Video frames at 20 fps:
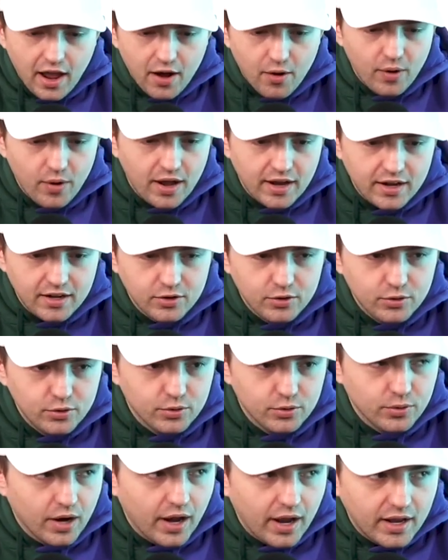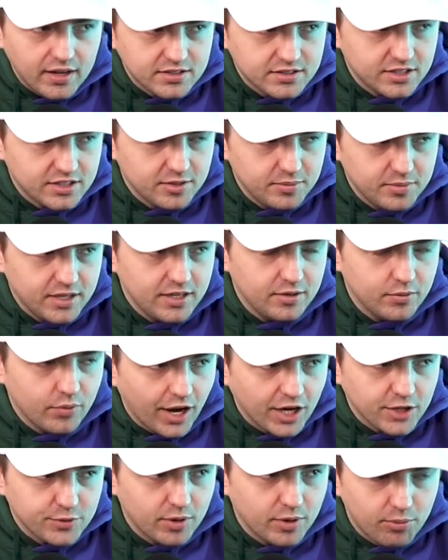I went to wrestling meet.
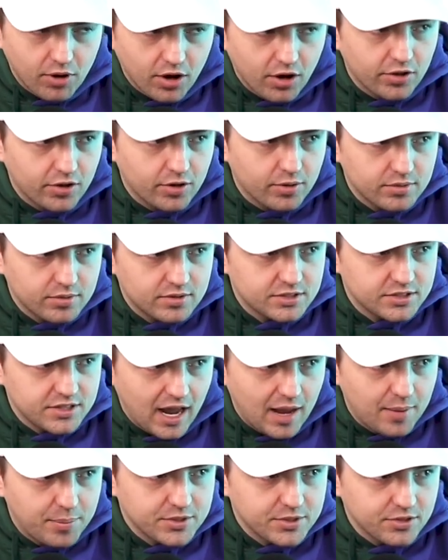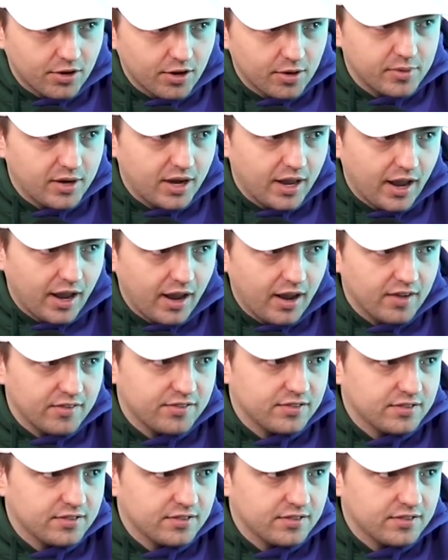Watched my brother snap his arm in half.